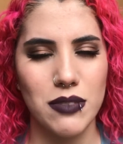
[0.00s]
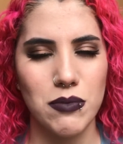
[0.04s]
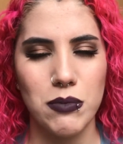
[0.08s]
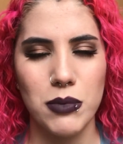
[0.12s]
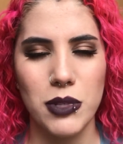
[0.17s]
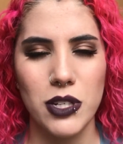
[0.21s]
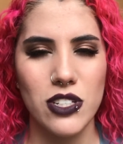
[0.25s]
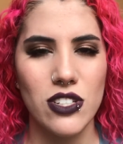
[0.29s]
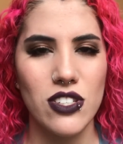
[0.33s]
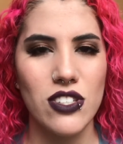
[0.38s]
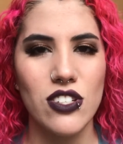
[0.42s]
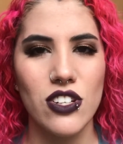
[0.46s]

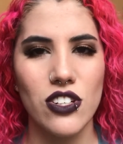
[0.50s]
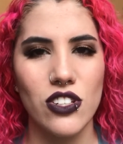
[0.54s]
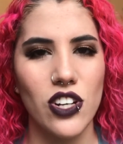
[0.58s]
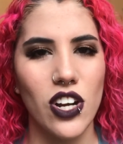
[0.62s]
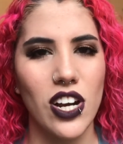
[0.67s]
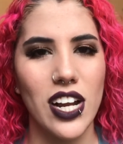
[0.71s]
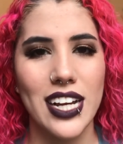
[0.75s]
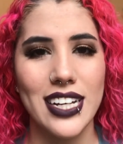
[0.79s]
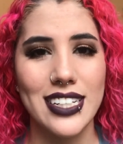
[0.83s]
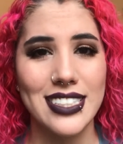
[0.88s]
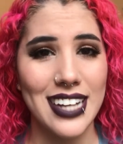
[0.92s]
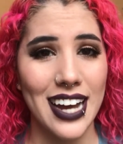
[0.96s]
Piercings are
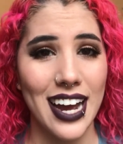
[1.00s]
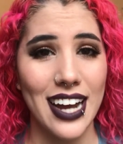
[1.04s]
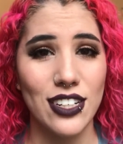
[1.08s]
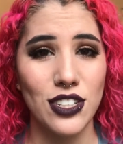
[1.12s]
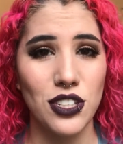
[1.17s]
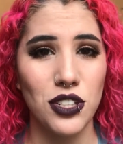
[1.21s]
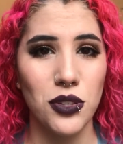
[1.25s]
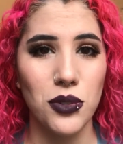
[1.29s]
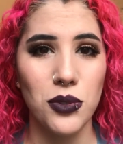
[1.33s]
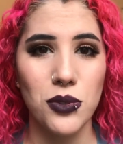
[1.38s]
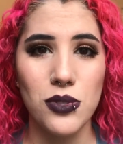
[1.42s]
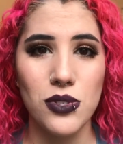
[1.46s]
not
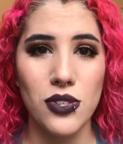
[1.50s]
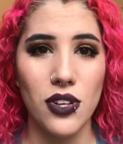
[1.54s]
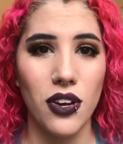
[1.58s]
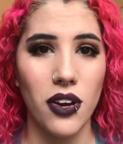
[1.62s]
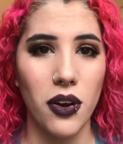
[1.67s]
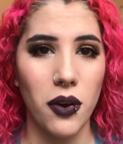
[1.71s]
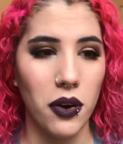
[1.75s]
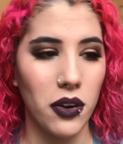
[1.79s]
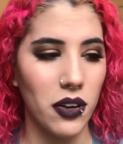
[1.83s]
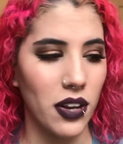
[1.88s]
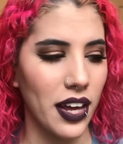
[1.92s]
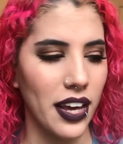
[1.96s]
tattoos that
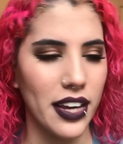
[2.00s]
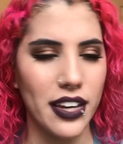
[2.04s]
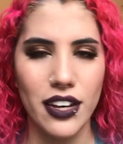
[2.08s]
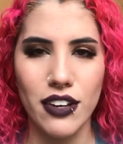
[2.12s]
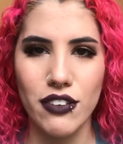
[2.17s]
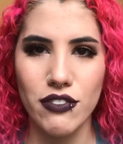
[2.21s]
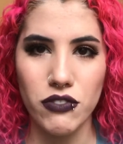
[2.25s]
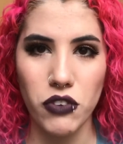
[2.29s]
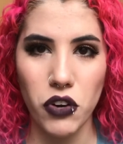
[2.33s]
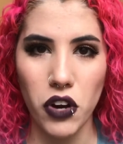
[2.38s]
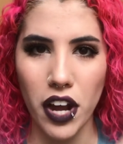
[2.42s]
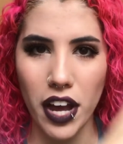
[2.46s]
are
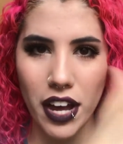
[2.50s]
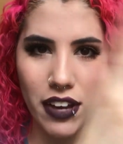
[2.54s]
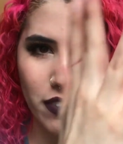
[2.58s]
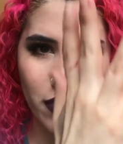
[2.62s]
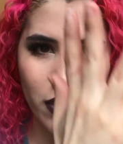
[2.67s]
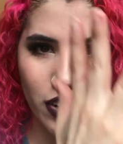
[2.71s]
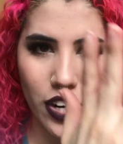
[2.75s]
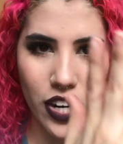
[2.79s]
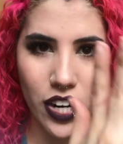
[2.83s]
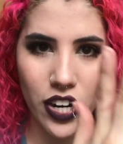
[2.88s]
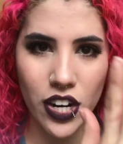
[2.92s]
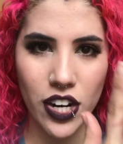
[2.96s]
forever.